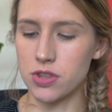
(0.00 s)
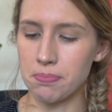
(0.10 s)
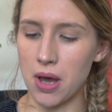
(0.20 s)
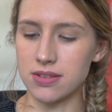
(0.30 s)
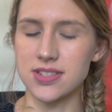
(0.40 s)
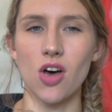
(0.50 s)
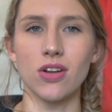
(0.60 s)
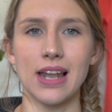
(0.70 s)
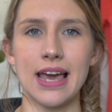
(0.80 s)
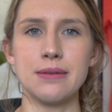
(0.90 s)
the buttons
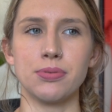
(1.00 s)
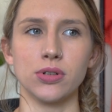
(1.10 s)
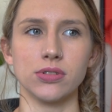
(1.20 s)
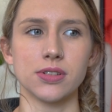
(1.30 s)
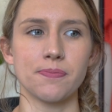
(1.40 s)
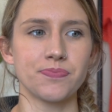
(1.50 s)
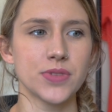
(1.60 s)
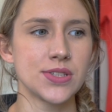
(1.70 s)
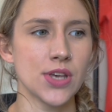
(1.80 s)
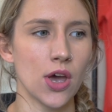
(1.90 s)
aren't labelled.
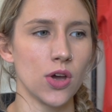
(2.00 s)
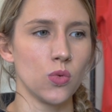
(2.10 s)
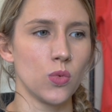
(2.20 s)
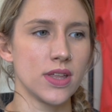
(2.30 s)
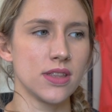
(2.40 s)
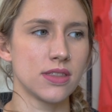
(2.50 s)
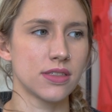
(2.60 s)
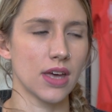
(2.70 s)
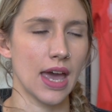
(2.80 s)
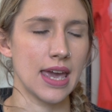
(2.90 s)
So
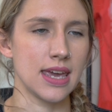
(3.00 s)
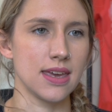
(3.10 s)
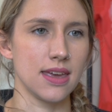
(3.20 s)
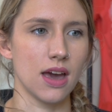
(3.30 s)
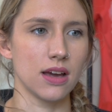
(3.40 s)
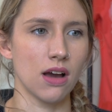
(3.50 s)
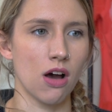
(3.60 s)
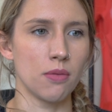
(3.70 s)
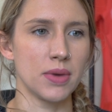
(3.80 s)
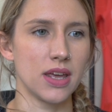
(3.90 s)
with a
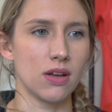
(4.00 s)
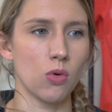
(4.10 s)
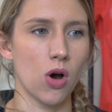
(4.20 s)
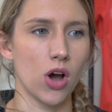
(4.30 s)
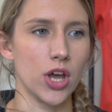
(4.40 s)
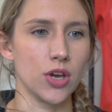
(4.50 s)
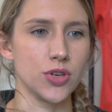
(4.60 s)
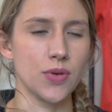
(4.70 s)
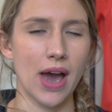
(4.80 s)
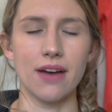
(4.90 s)
Garmin, a Wahoo,
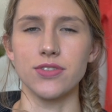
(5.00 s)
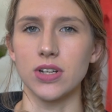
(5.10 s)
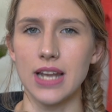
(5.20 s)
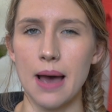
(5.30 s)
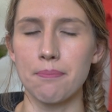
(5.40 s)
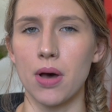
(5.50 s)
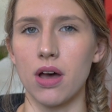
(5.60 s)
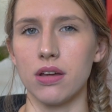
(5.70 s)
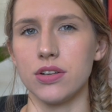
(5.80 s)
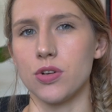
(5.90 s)
you have your lap
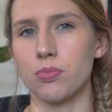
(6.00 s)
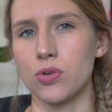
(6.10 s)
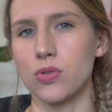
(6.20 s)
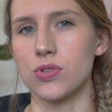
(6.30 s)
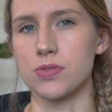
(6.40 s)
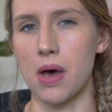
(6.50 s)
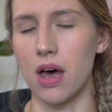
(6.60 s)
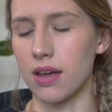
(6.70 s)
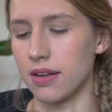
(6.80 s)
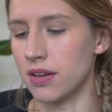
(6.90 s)
button, your pause
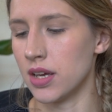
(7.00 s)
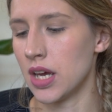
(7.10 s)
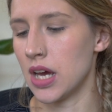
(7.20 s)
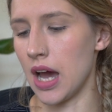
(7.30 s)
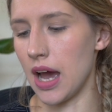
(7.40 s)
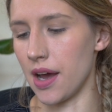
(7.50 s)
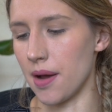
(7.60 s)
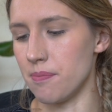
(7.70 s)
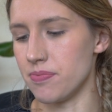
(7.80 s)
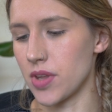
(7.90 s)
button.
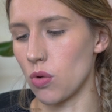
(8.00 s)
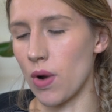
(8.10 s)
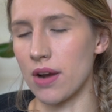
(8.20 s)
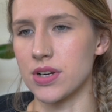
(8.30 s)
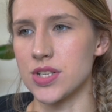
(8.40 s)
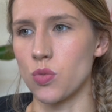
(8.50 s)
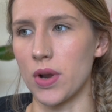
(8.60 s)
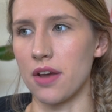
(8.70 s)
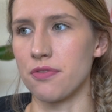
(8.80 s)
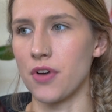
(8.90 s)
Whereas
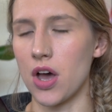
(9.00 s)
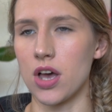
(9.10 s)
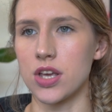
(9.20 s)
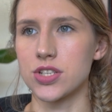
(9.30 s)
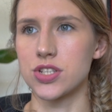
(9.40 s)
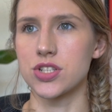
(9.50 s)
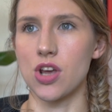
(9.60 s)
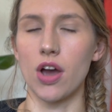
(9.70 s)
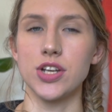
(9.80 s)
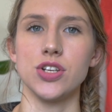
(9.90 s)
when I first
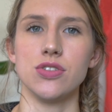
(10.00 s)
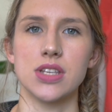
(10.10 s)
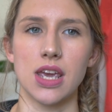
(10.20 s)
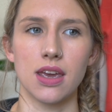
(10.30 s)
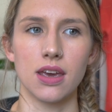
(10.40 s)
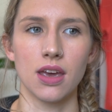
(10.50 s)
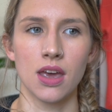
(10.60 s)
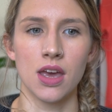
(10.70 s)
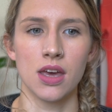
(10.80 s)
started using